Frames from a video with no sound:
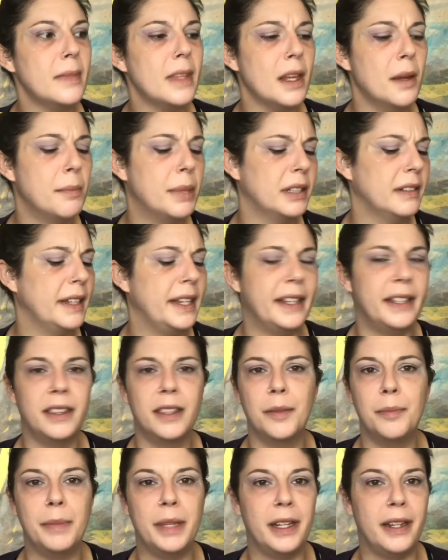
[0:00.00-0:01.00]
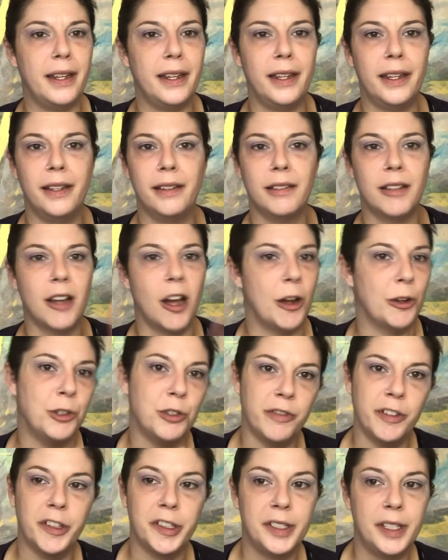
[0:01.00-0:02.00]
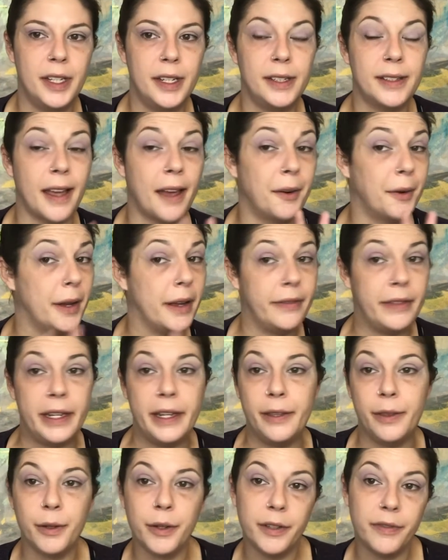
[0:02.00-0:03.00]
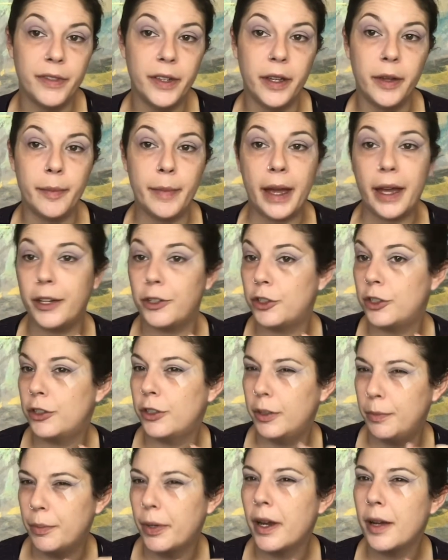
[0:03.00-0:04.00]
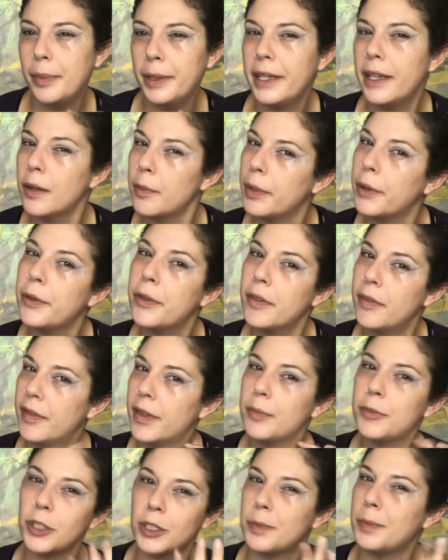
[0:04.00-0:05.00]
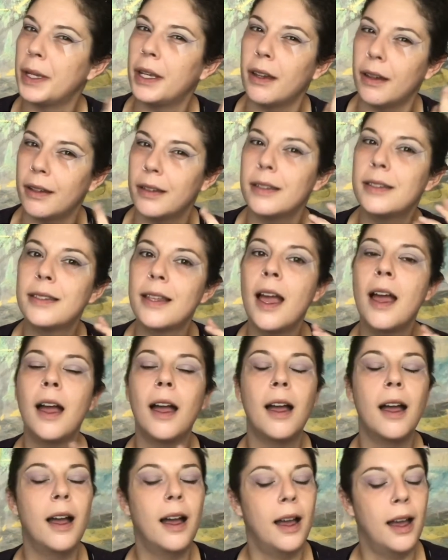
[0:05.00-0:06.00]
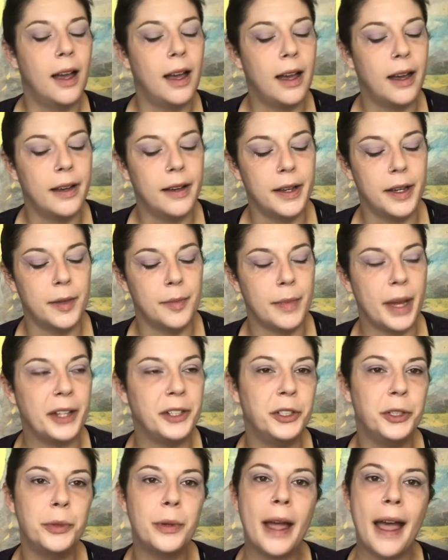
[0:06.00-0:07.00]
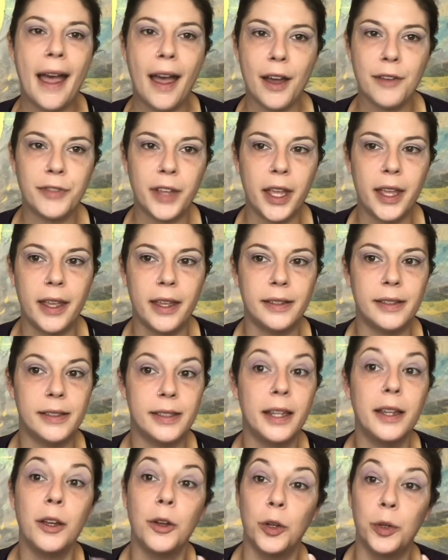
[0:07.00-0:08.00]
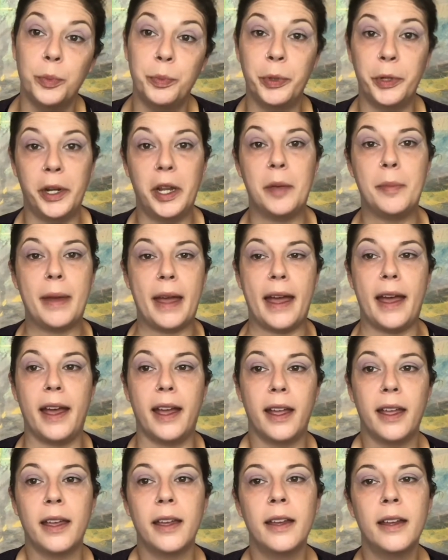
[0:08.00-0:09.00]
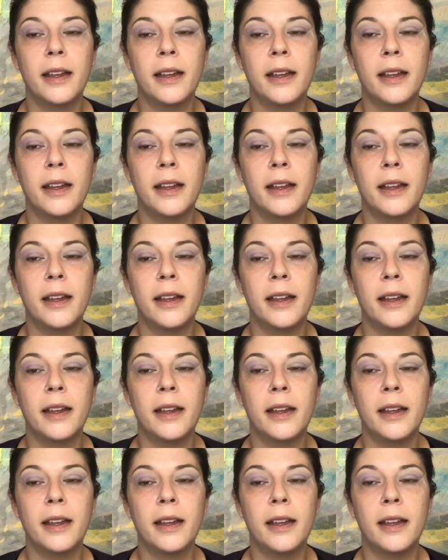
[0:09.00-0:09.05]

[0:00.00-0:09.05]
But like the mini controversies, I don't have either of them. I should probably get both of them just because. I do have a single Put It Back,